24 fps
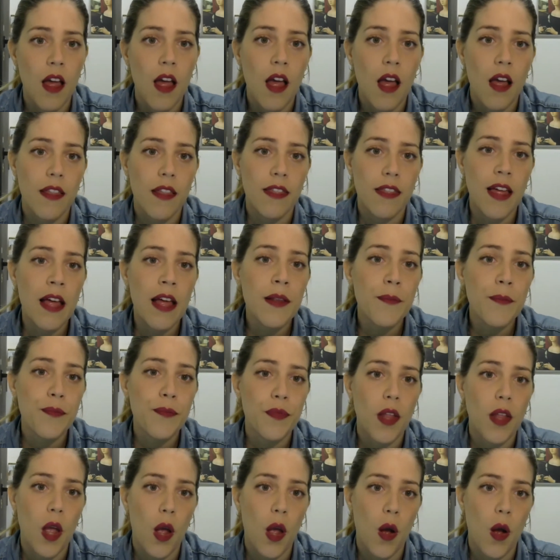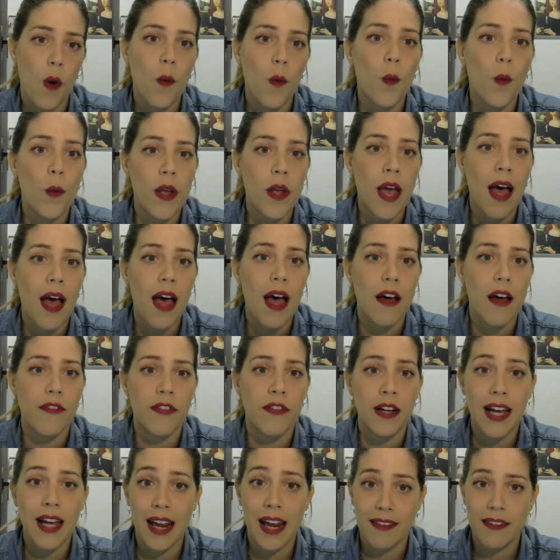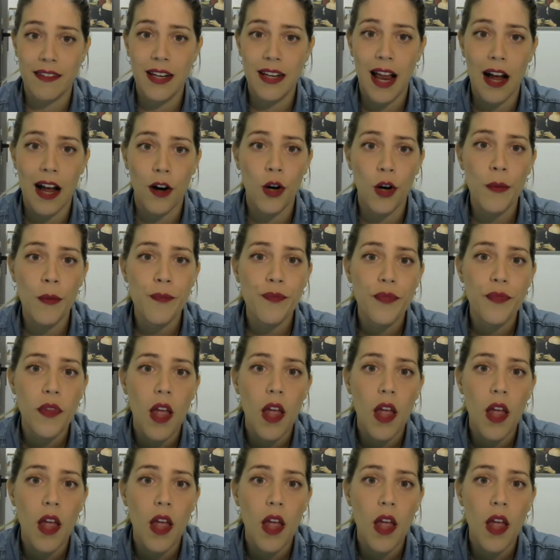Then we have Cartilago.